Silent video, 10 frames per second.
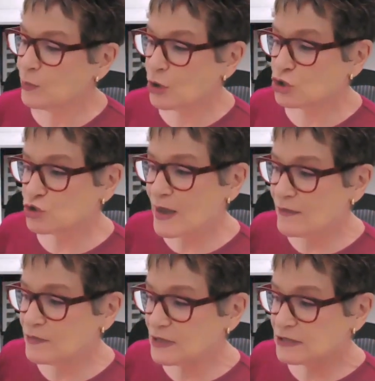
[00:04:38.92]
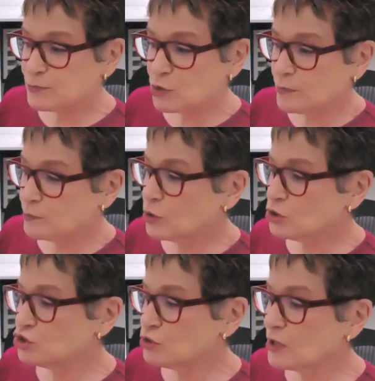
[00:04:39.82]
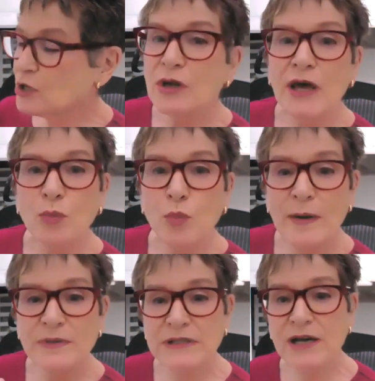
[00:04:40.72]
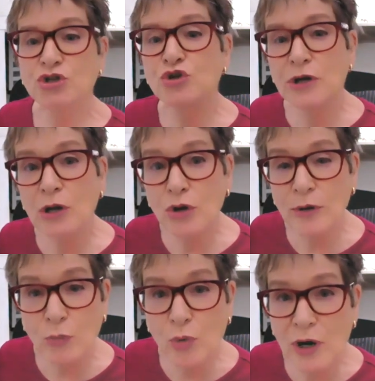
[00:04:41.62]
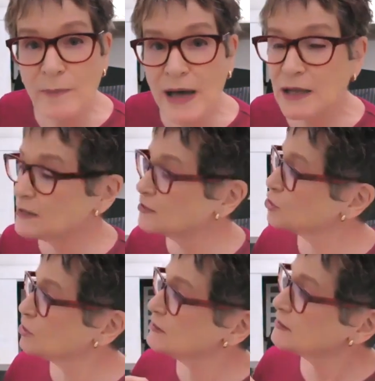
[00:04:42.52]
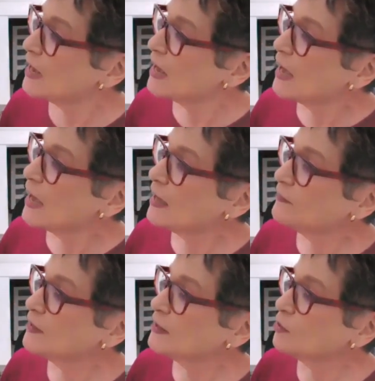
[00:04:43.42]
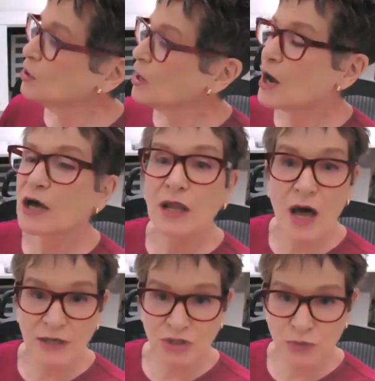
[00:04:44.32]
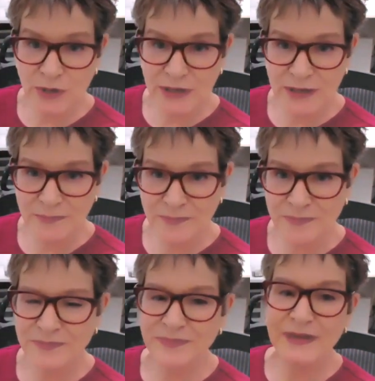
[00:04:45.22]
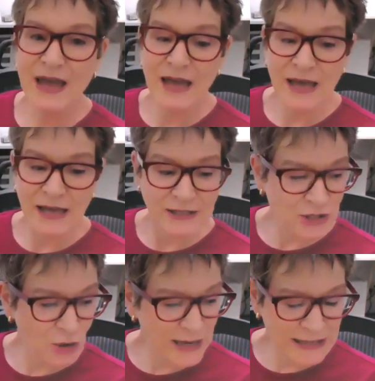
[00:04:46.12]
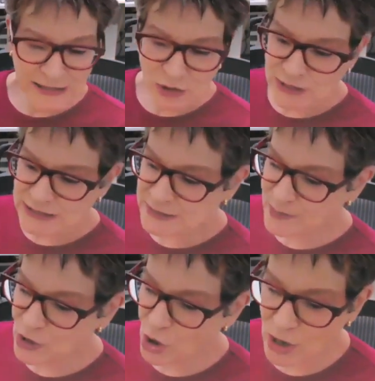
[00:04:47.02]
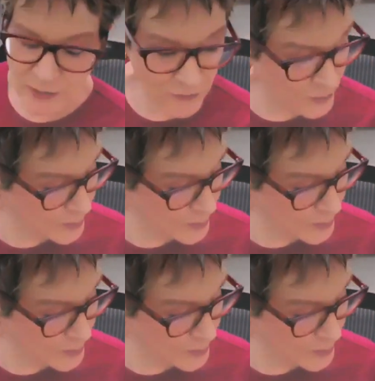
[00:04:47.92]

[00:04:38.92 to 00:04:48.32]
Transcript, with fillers: We also have in this book books you can and websites you can learn more about lizards and then a glossary. So let's look at some of the art